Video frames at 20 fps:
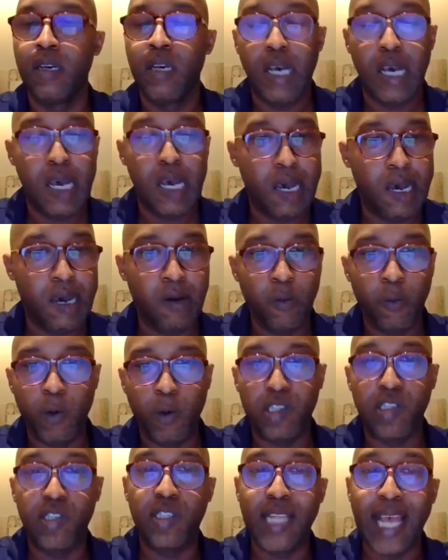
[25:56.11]

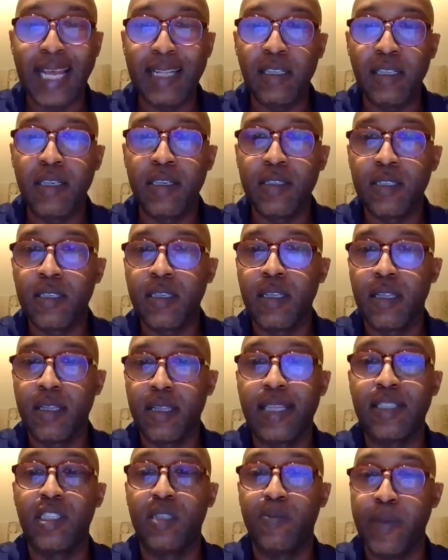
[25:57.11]
what standards
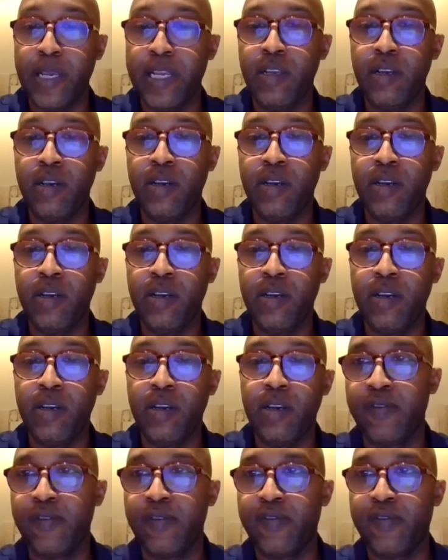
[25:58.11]
that's being used,